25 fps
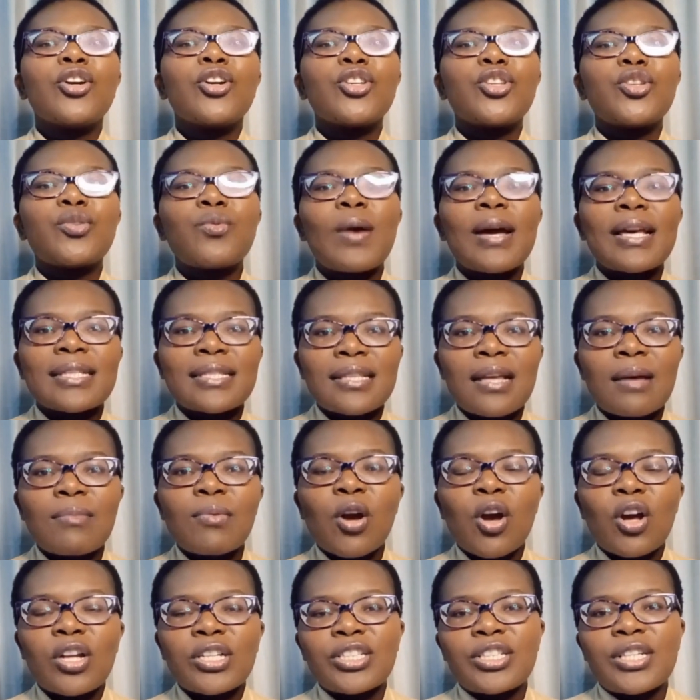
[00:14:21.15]
You are a
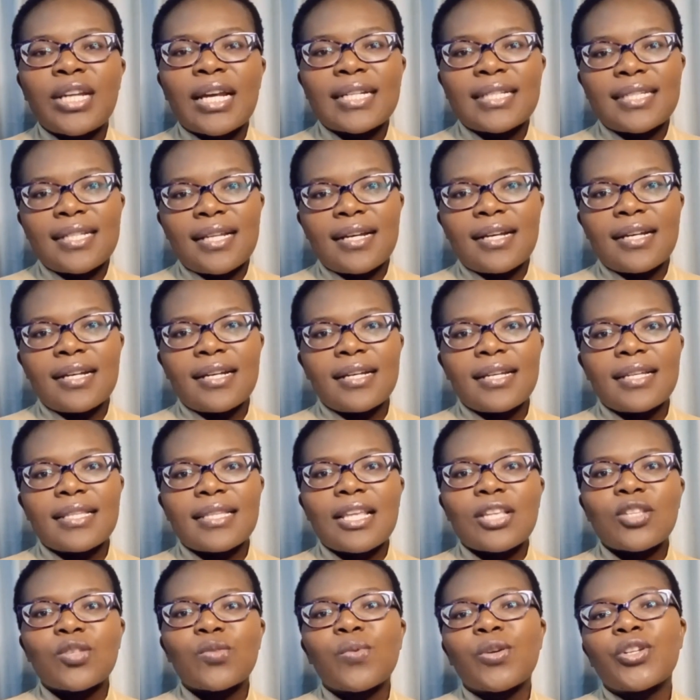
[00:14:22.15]
subcontractor.
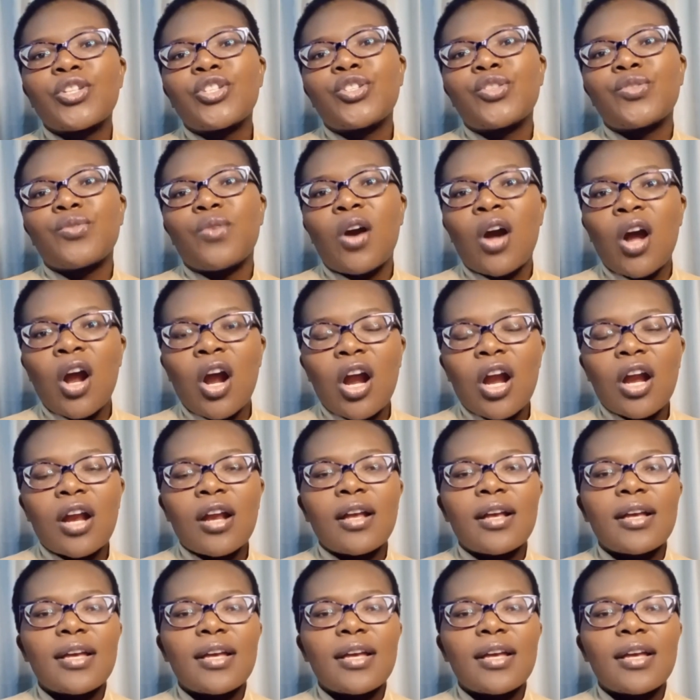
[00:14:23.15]
That's what you are.